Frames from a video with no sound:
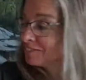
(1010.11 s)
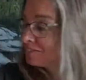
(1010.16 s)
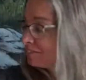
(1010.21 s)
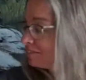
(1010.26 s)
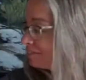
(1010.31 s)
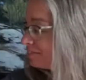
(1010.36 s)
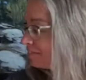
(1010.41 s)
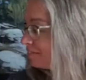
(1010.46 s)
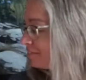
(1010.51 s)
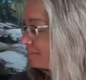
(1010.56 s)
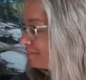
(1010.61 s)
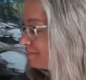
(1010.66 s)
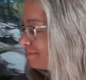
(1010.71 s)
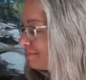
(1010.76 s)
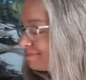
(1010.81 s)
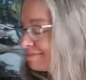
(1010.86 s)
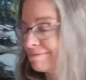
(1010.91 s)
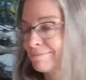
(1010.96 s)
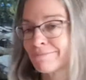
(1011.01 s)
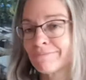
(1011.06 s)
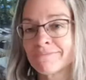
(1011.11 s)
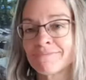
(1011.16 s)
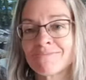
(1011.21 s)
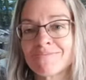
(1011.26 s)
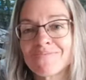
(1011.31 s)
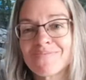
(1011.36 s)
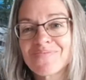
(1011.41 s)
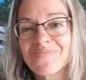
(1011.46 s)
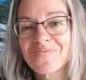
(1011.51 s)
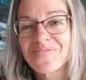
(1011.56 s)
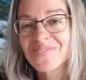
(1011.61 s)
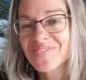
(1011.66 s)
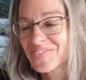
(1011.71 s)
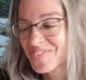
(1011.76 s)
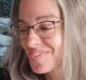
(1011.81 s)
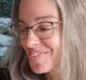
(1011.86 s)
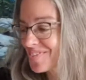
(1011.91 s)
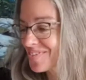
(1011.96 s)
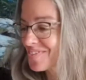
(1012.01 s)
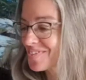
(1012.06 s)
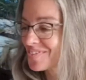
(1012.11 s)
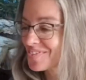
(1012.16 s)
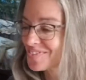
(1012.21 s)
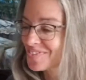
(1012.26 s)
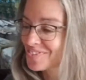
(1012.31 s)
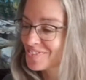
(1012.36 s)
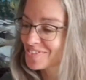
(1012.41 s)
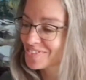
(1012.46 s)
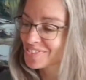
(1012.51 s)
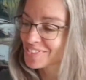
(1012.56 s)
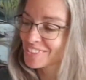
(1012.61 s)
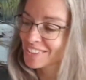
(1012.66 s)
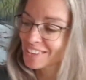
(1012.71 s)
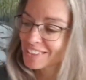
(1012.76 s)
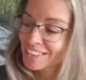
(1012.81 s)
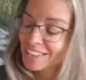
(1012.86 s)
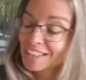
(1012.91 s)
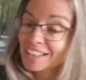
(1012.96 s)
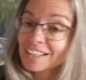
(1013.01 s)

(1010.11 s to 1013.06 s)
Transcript: (silence)